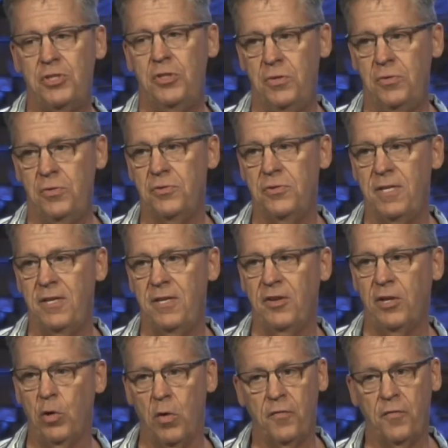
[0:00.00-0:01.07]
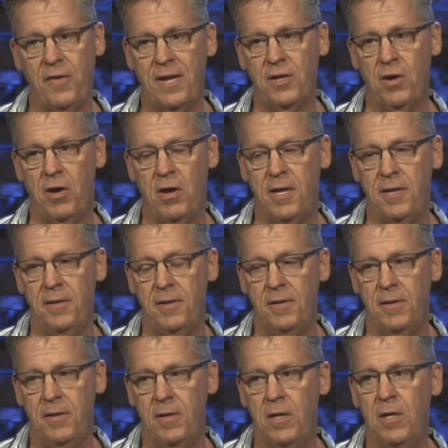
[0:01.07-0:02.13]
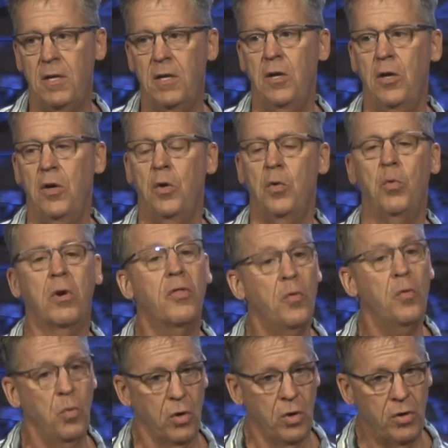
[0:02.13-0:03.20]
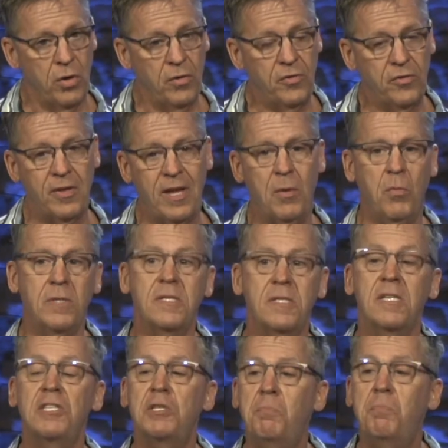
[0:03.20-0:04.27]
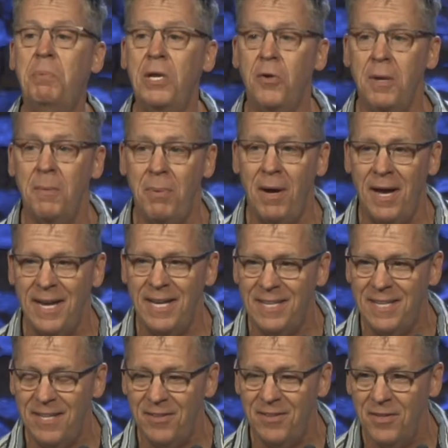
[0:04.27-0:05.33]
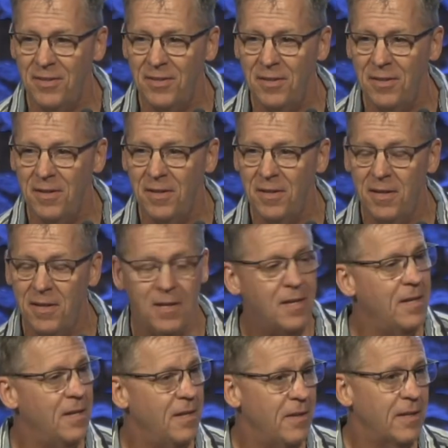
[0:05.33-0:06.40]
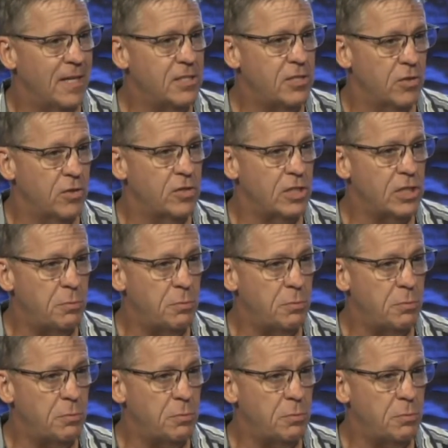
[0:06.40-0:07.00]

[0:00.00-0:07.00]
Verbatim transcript: it's used. Is it glorifying God? What are the words and what's the spirit behind it? Guys, there's a